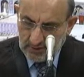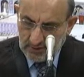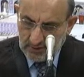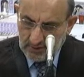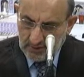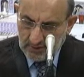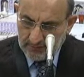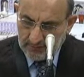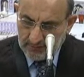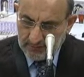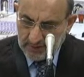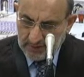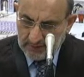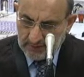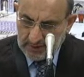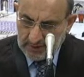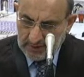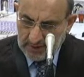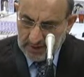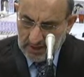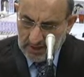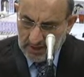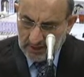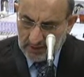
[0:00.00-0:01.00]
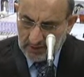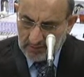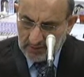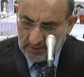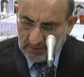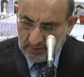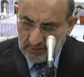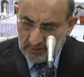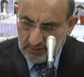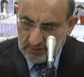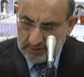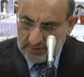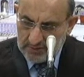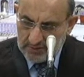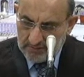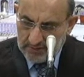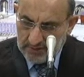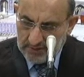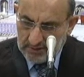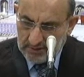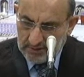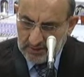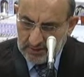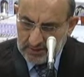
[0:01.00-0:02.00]
or from an animal whose
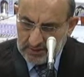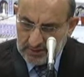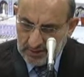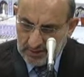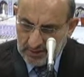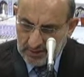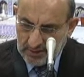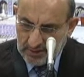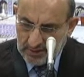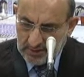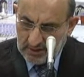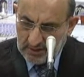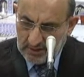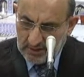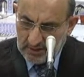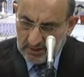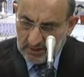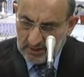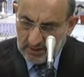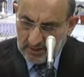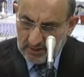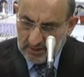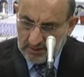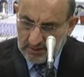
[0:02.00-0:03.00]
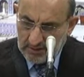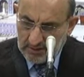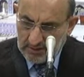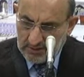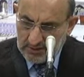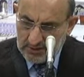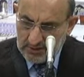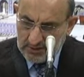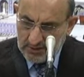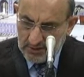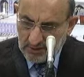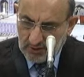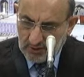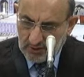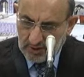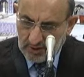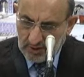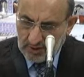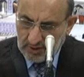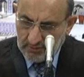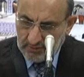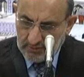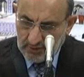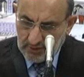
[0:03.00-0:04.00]
meat is halal, there is no
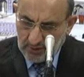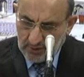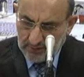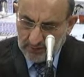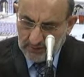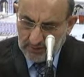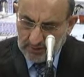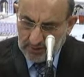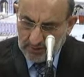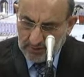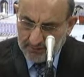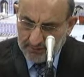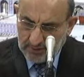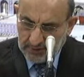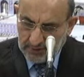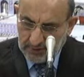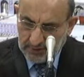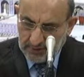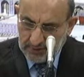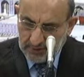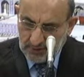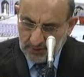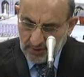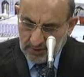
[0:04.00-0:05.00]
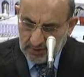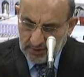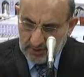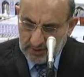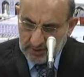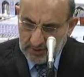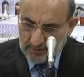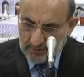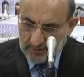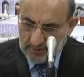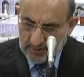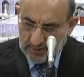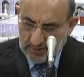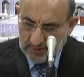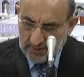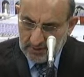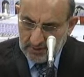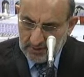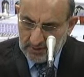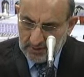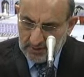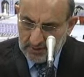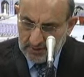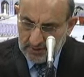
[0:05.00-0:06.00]
harm in offering prayers with them,
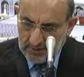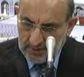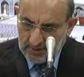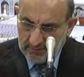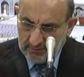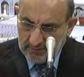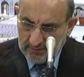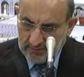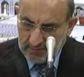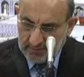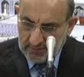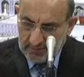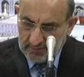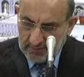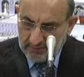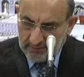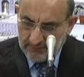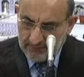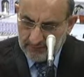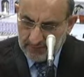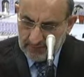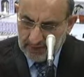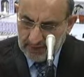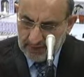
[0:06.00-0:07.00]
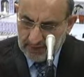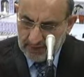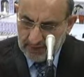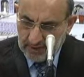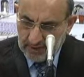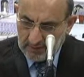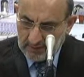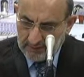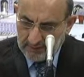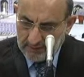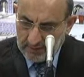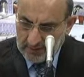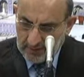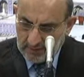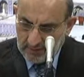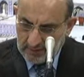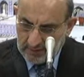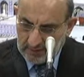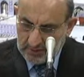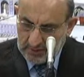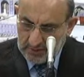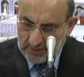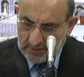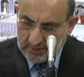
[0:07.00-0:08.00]
even if they are
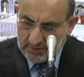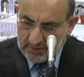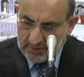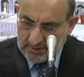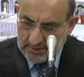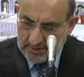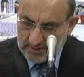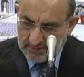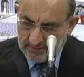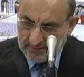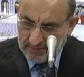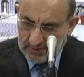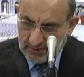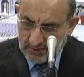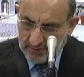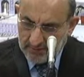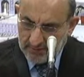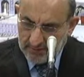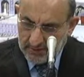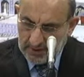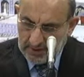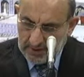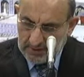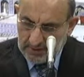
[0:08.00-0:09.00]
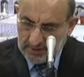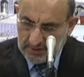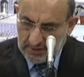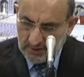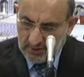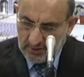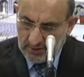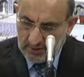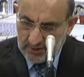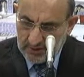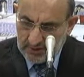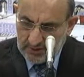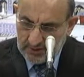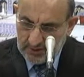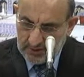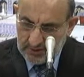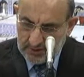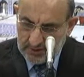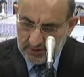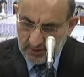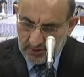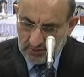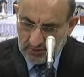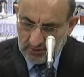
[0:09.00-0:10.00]
found at several places on the
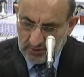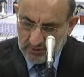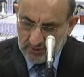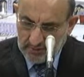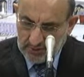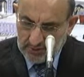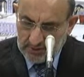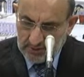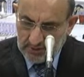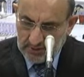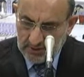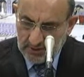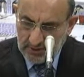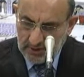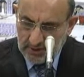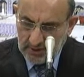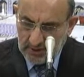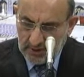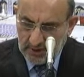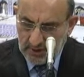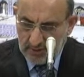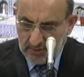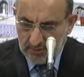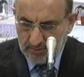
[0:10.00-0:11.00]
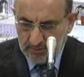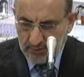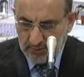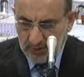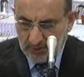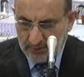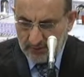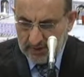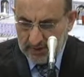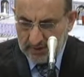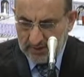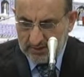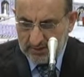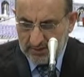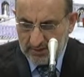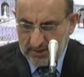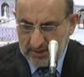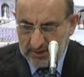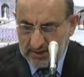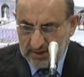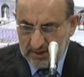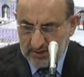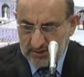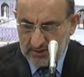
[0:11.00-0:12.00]
dress or the body, provided
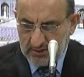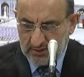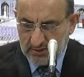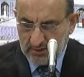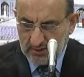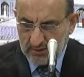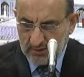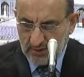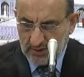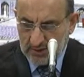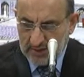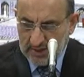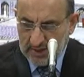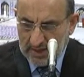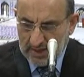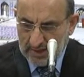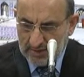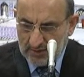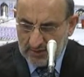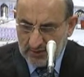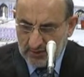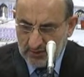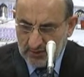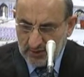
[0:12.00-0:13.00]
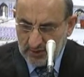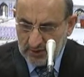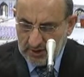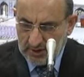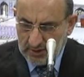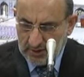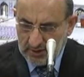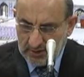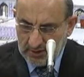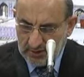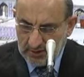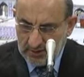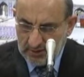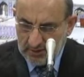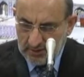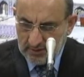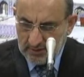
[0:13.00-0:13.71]
that when added together,